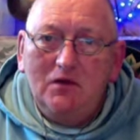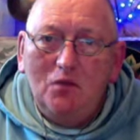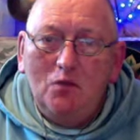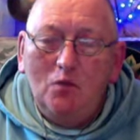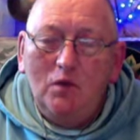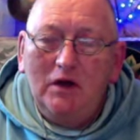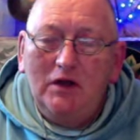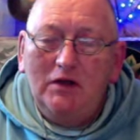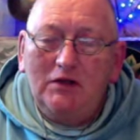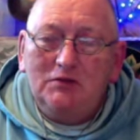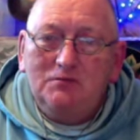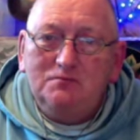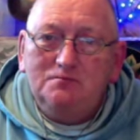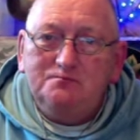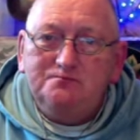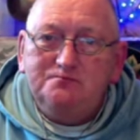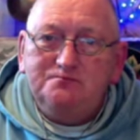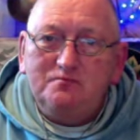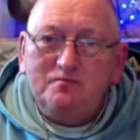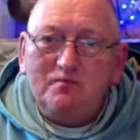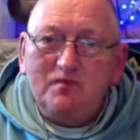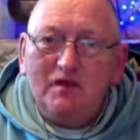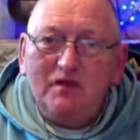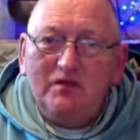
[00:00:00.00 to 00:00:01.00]
Well,
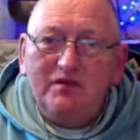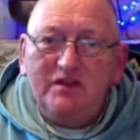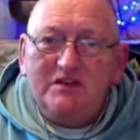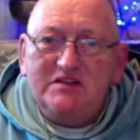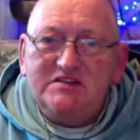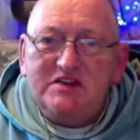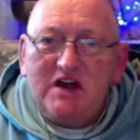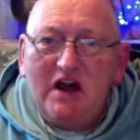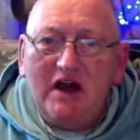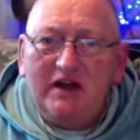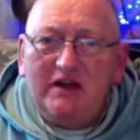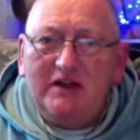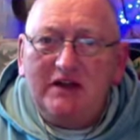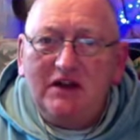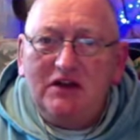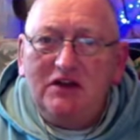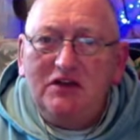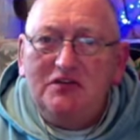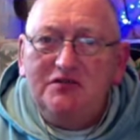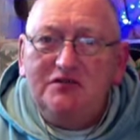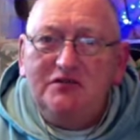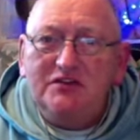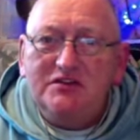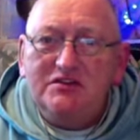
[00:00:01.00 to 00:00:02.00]
the title
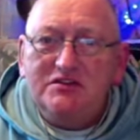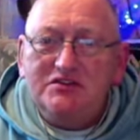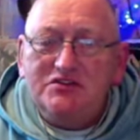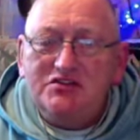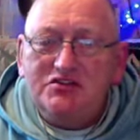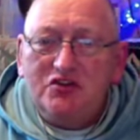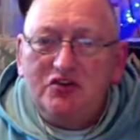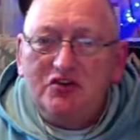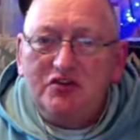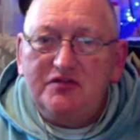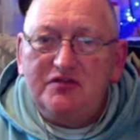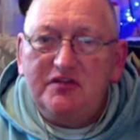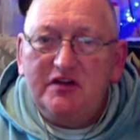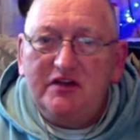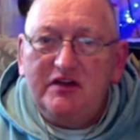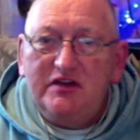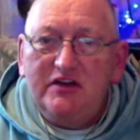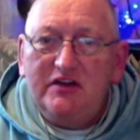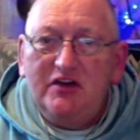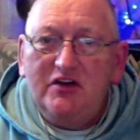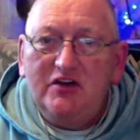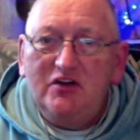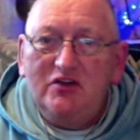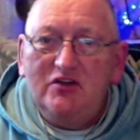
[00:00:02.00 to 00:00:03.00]
of this short
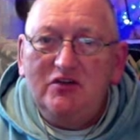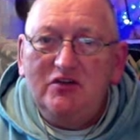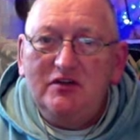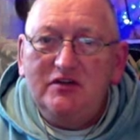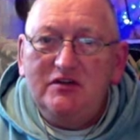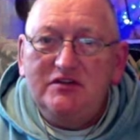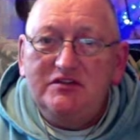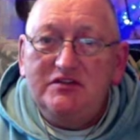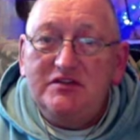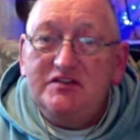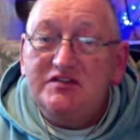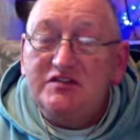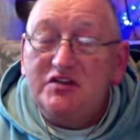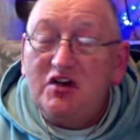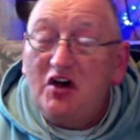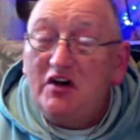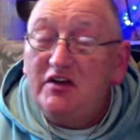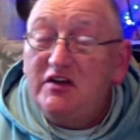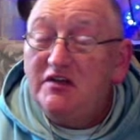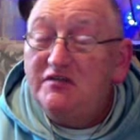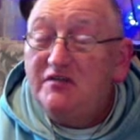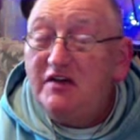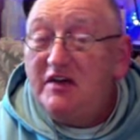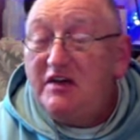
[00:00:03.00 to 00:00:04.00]
video, Does
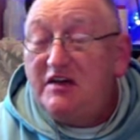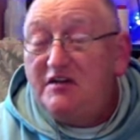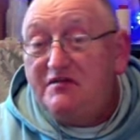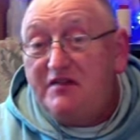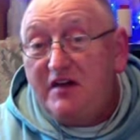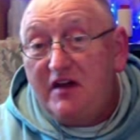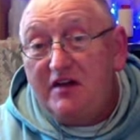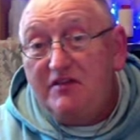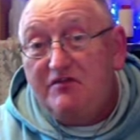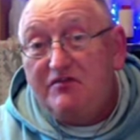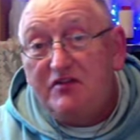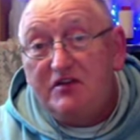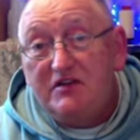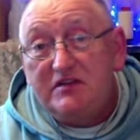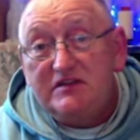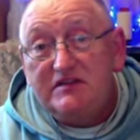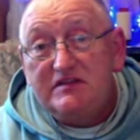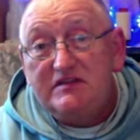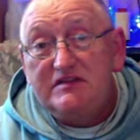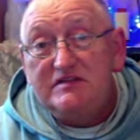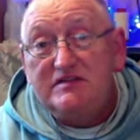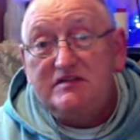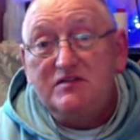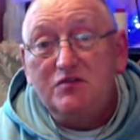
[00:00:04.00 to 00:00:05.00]
God Have Any
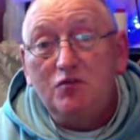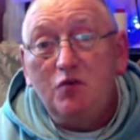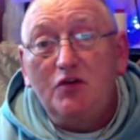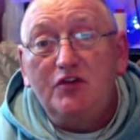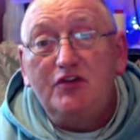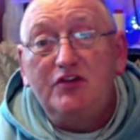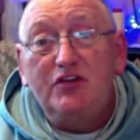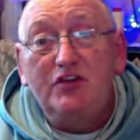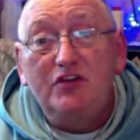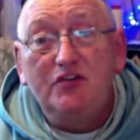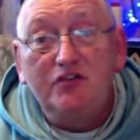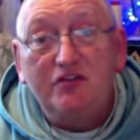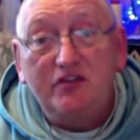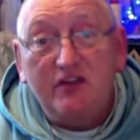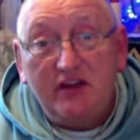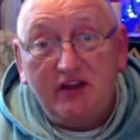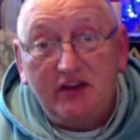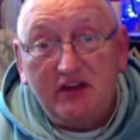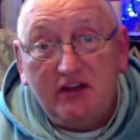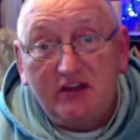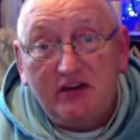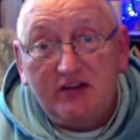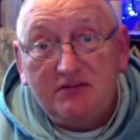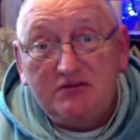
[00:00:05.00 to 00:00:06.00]
Favorites? What do you
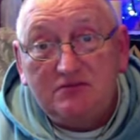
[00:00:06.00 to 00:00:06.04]
think?